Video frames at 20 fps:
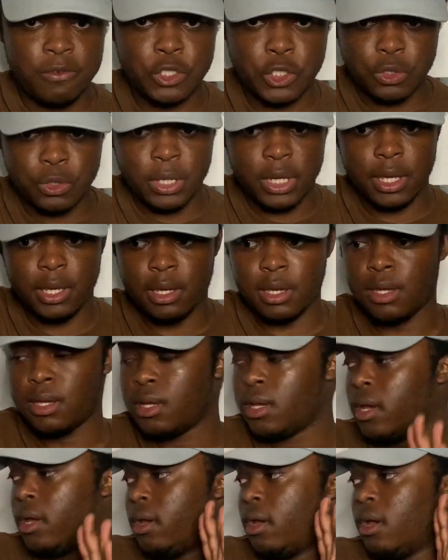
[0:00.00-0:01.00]
short hair,
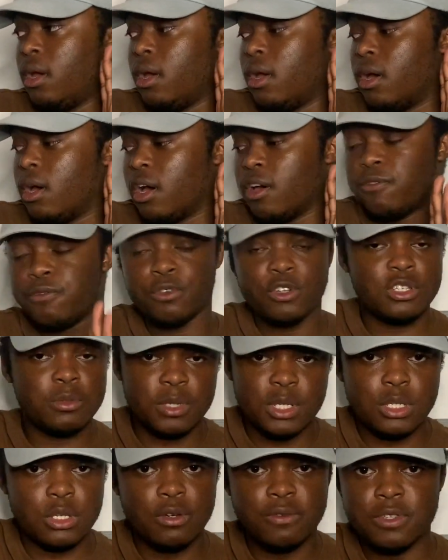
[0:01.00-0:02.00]
I force
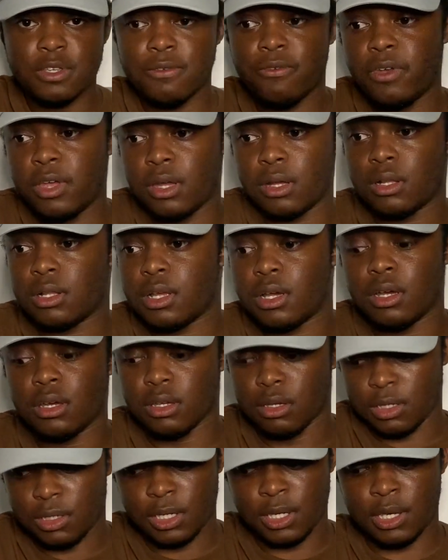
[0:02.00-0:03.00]
myself to think like,
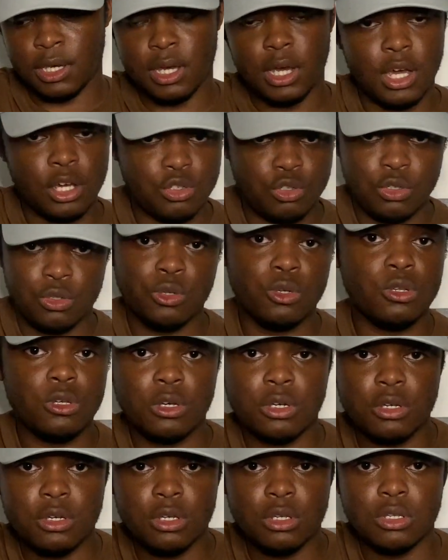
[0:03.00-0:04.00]
yeah, I do not look
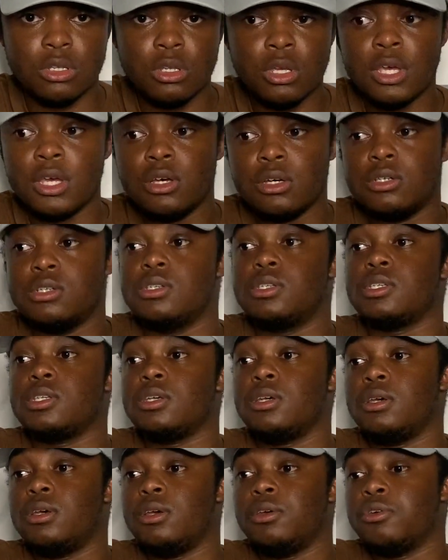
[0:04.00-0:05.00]
good. Because
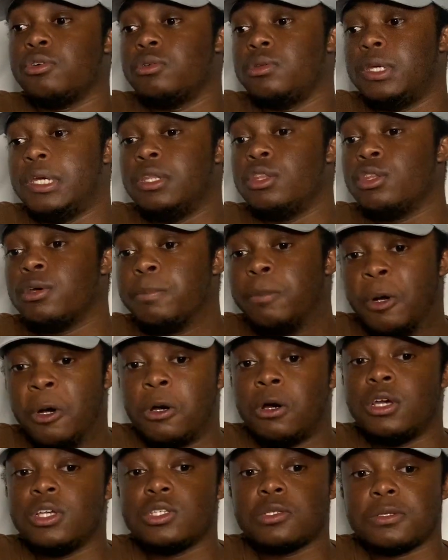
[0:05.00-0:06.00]
in the
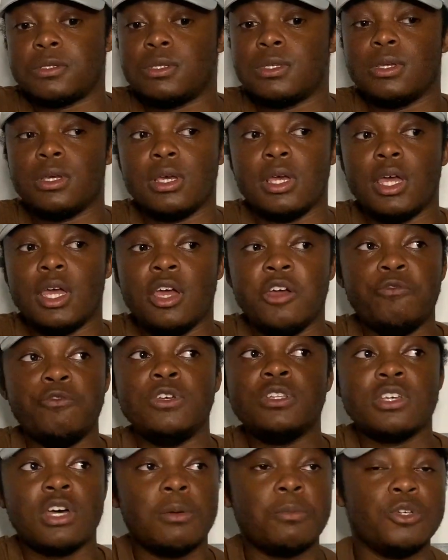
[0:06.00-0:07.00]
past, every
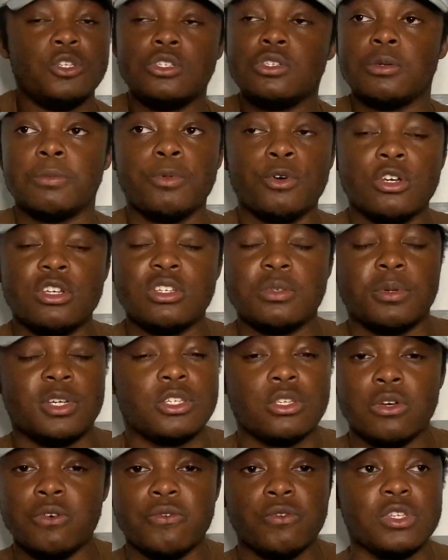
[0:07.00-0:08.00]
time I used to post
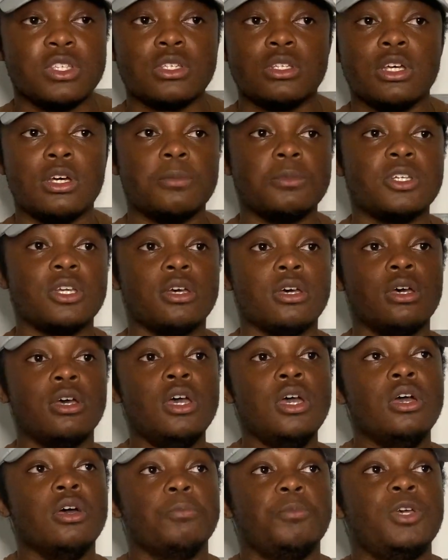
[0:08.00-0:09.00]
myself on Snapchat,
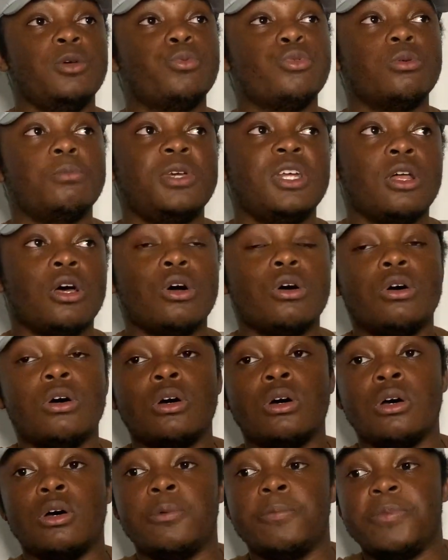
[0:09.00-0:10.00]
people would be like, oh,